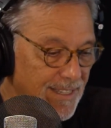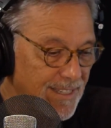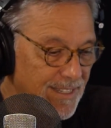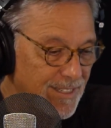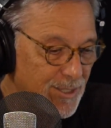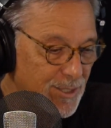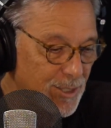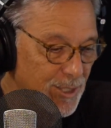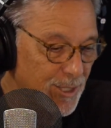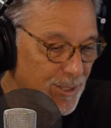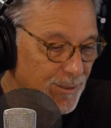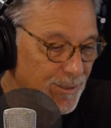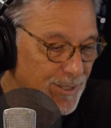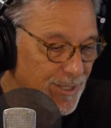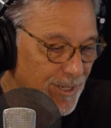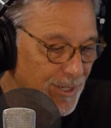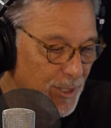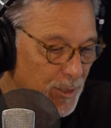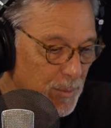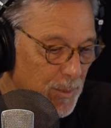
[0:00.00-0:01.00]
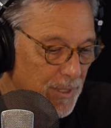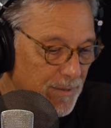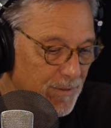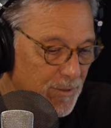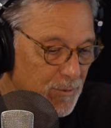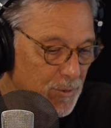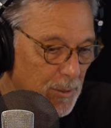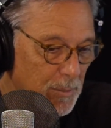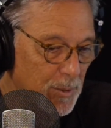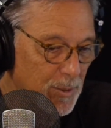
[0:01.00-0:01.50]
So it's a little bit of a
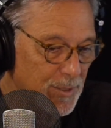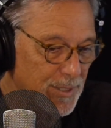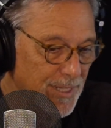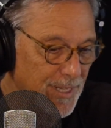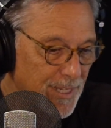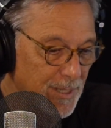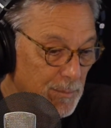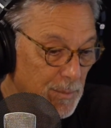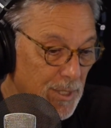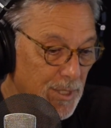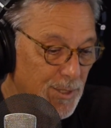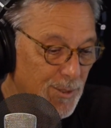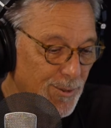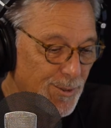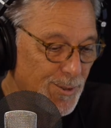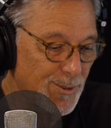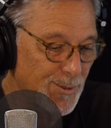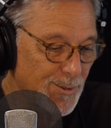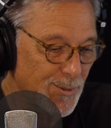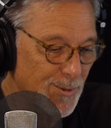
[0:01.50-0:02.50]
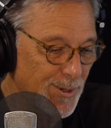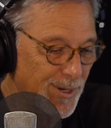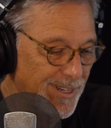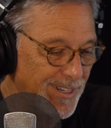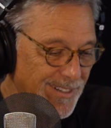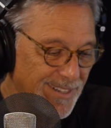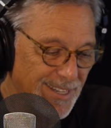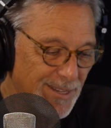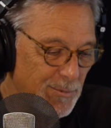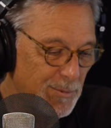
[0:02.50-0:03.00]
tribute to him, but a true story,
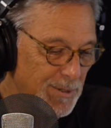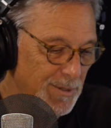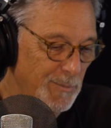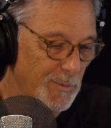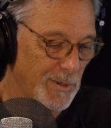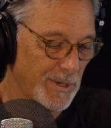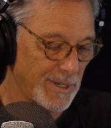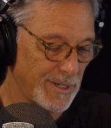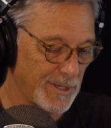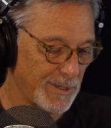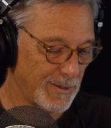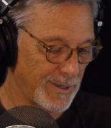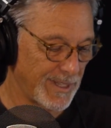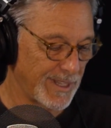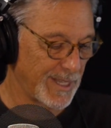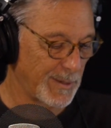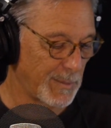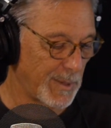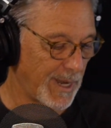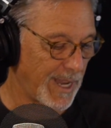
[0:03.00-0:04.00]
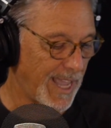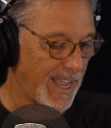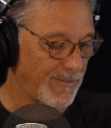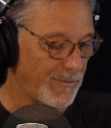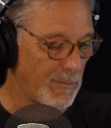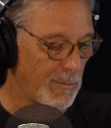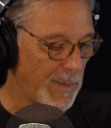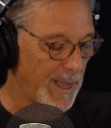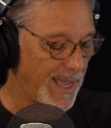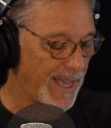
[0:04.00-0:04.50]
and he wouldn't want to do anything but
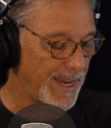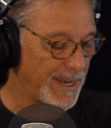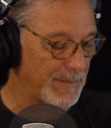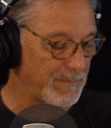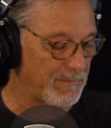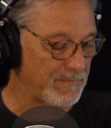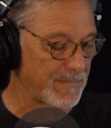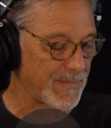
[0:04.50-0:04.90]
laugh about it.